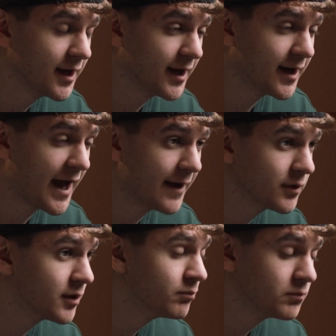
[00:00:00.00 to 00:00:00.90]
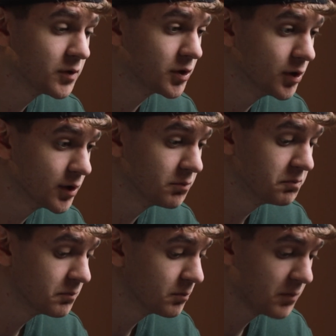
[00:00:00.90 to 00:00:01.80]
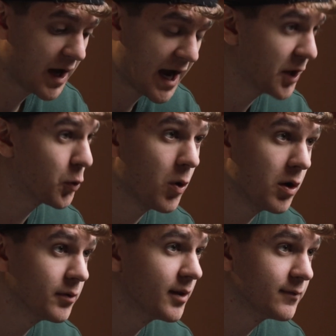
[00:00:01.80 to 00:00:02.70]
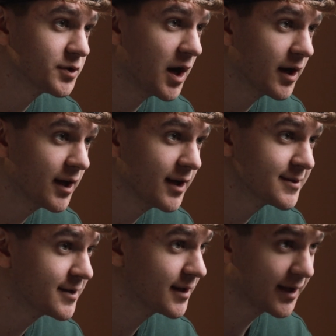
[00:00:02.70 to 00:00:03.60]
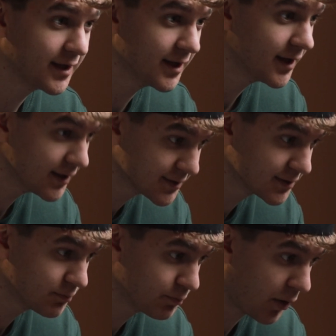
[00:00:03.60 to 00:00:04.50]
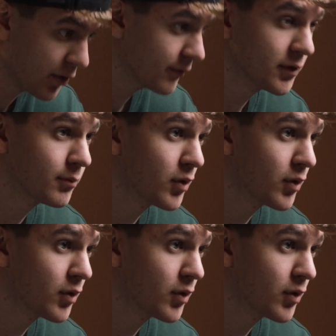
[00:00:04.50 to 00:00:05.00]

and having good, high quality level talking heads is part of your